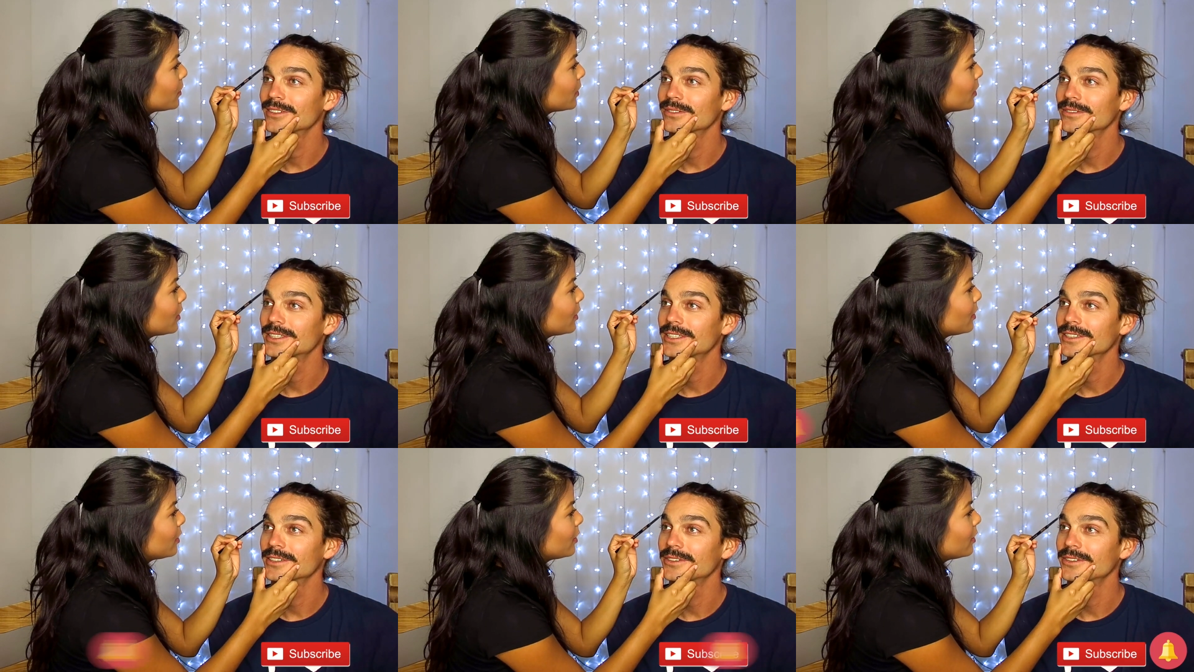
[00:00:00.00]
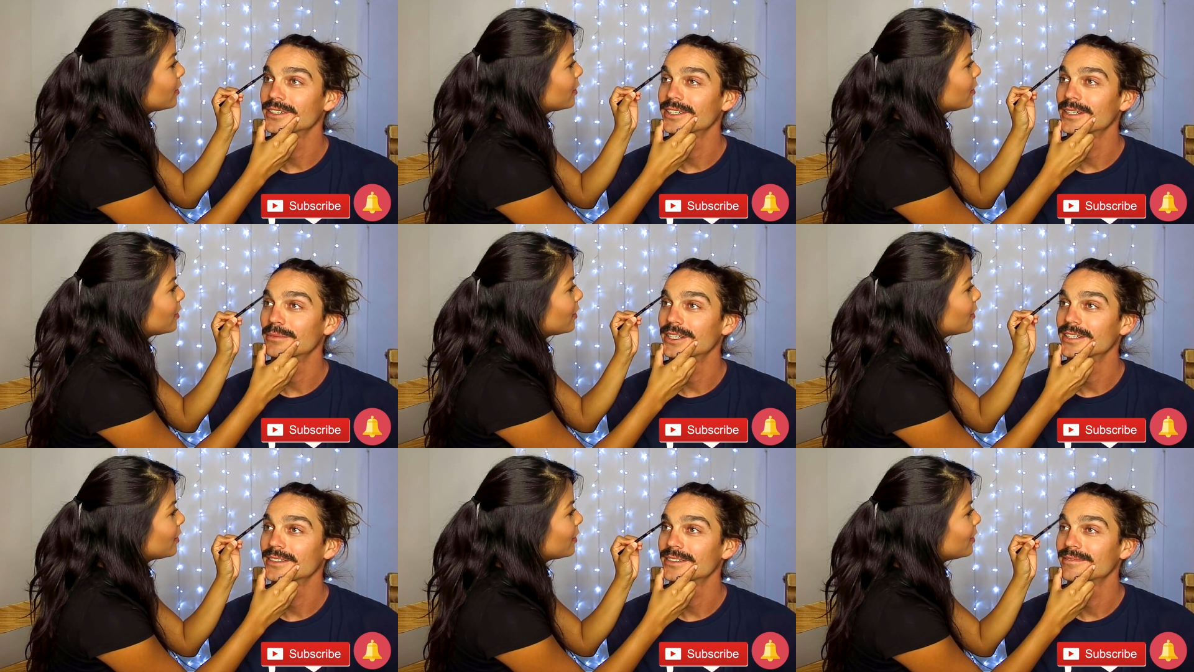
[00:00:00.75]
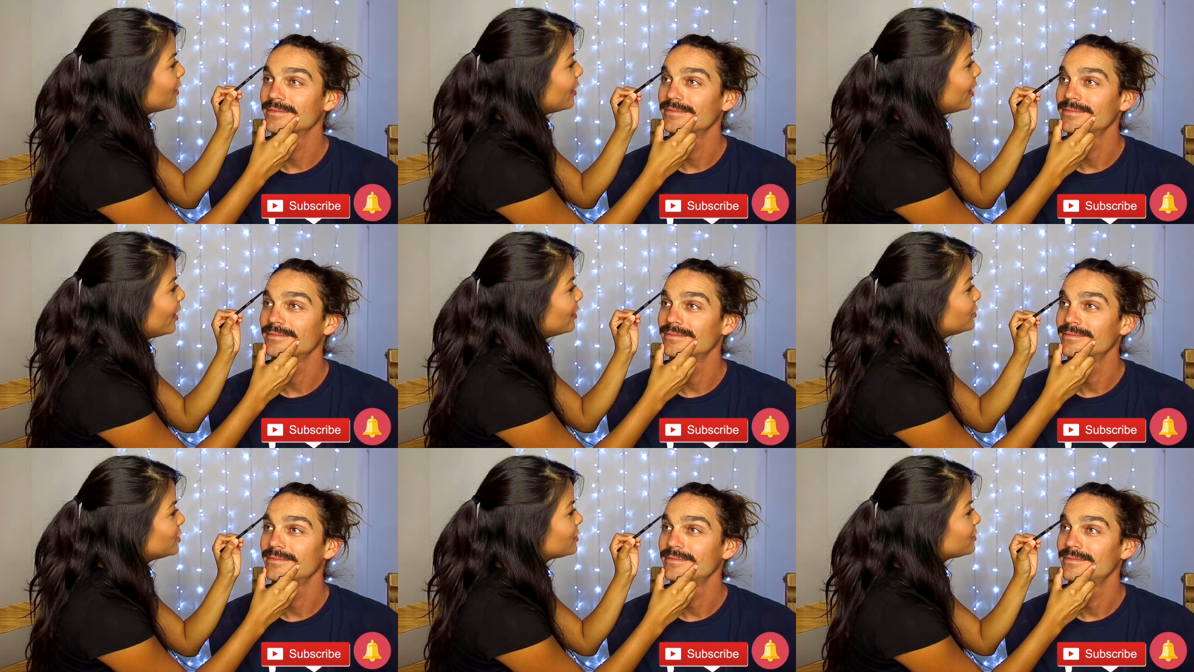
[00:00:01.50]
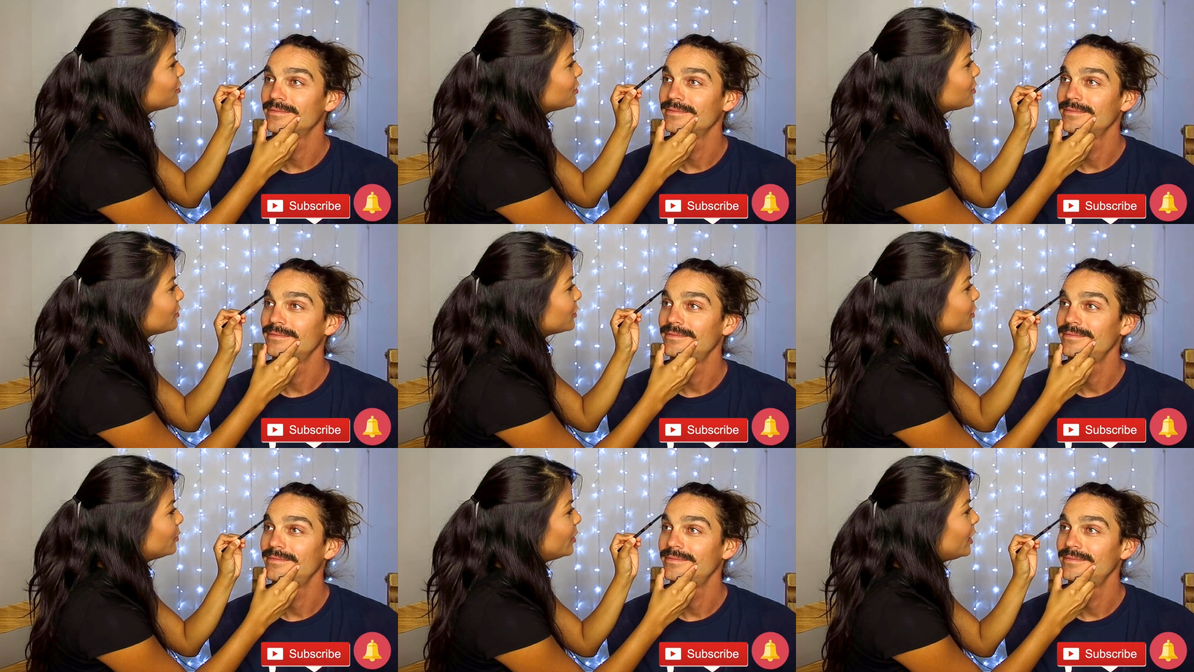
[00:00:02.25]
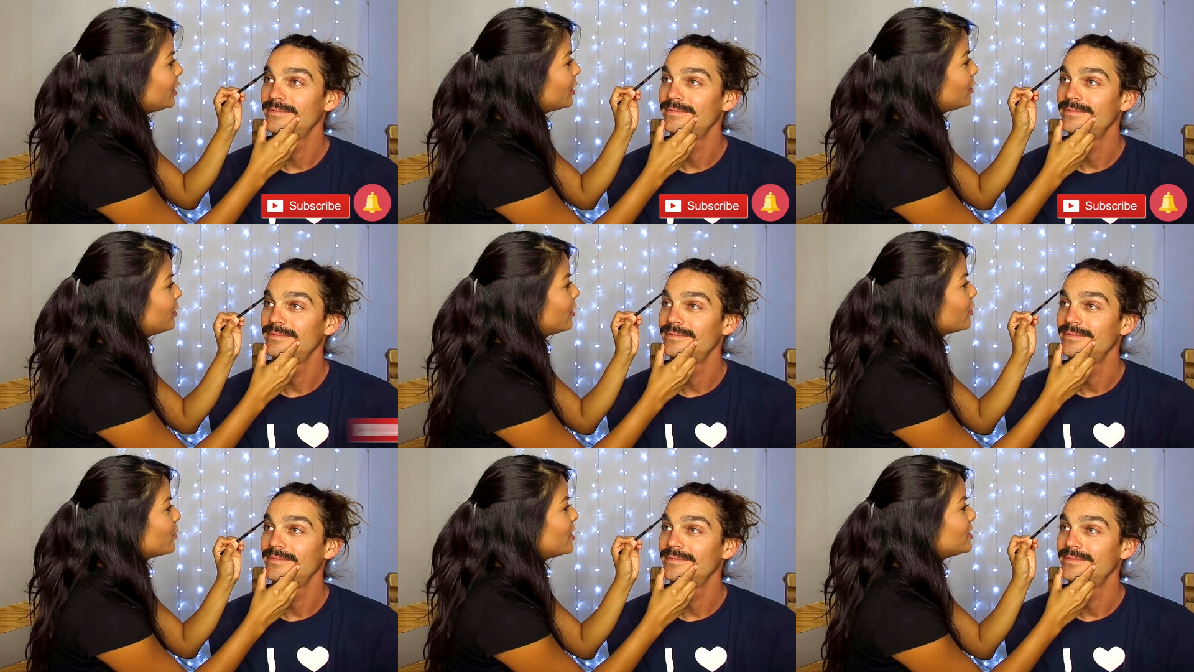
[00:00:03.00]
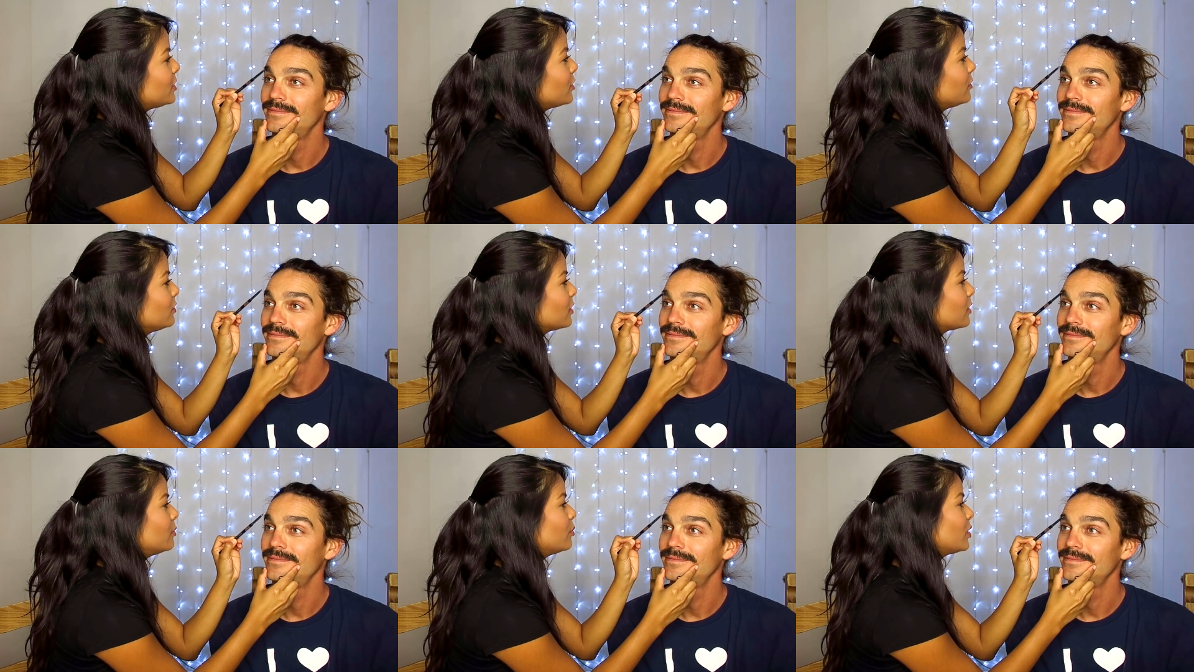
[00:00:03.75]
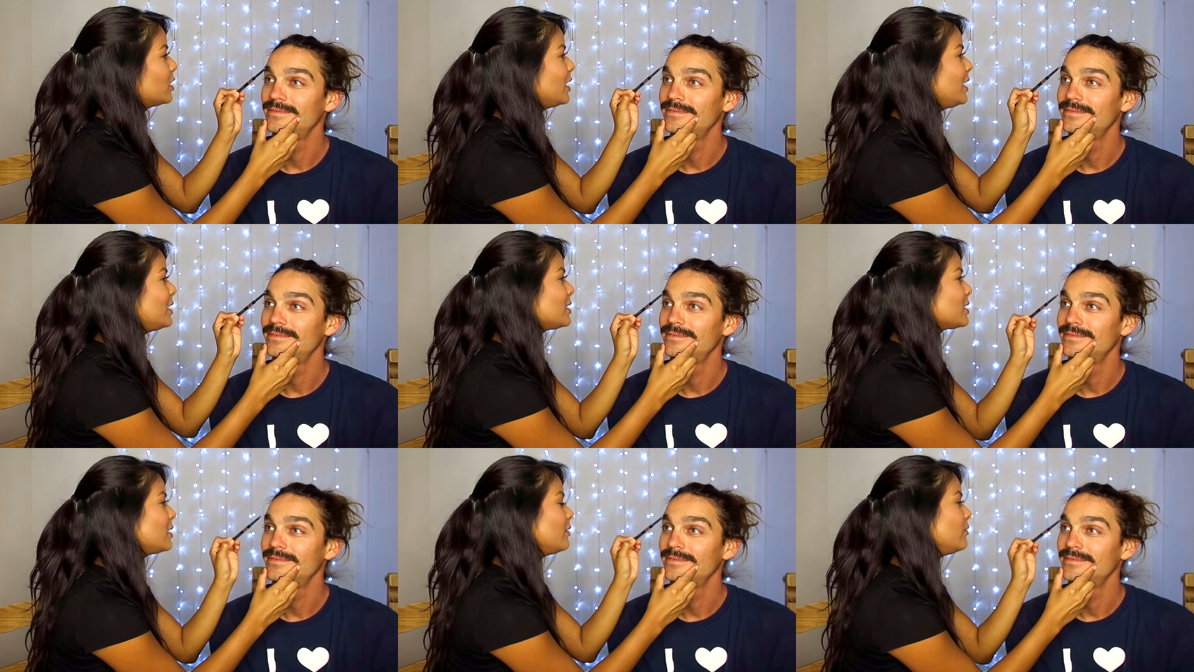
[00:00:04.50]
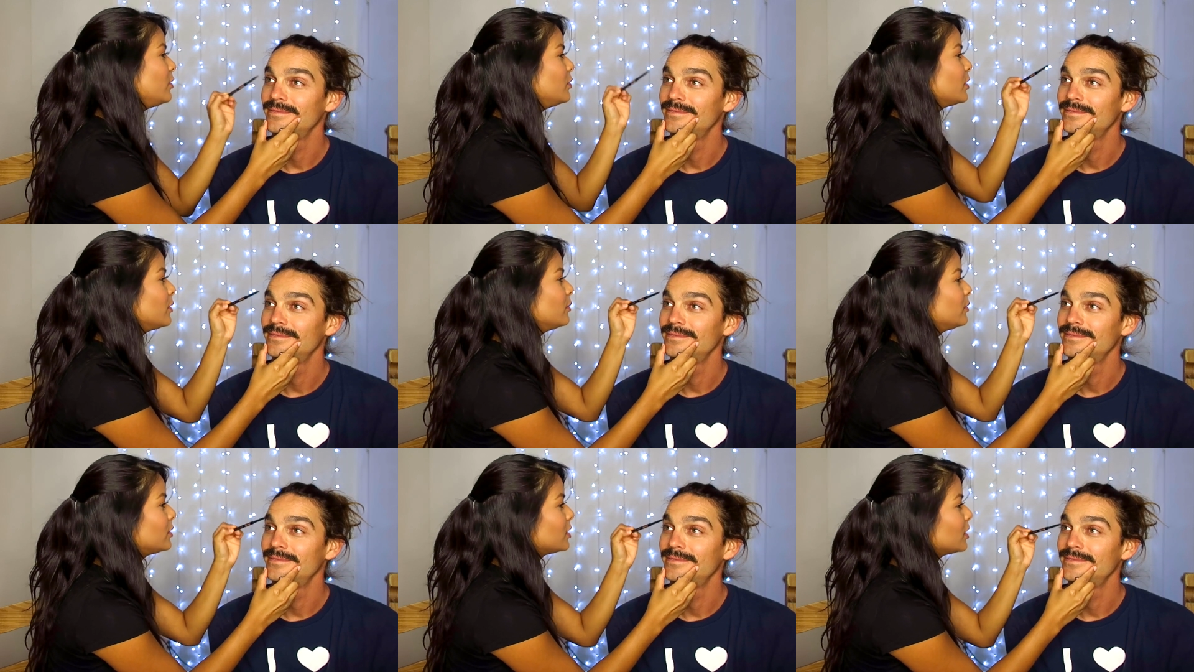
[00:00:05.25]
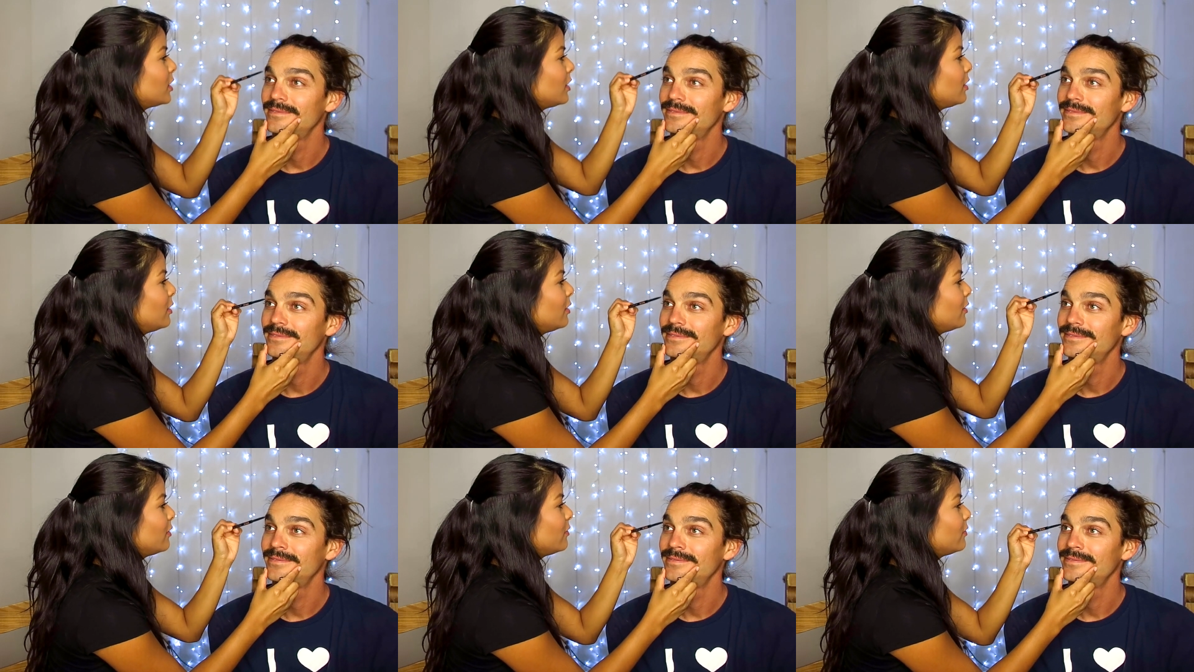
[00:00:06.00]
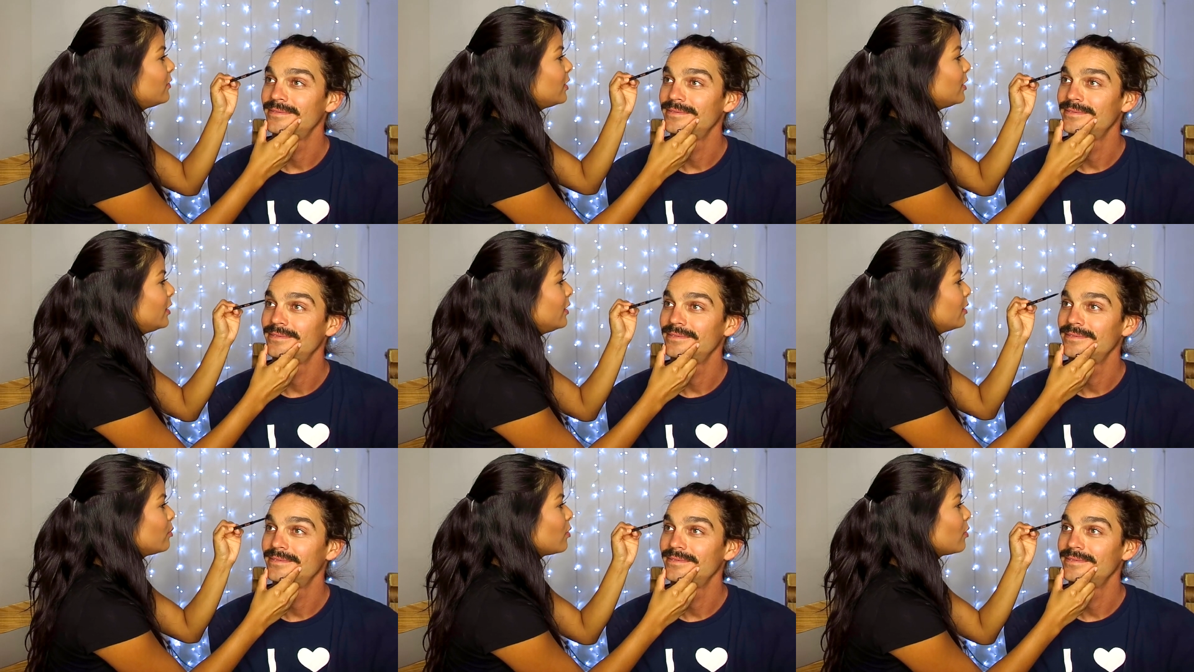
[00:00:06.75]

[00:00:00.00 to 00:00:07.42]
Speaker 1: oh, still doing their eyebrows.
Speaker 2: Yeah, just, just a little bit, you know. Otherwise, you don't look complete if you don't fill in the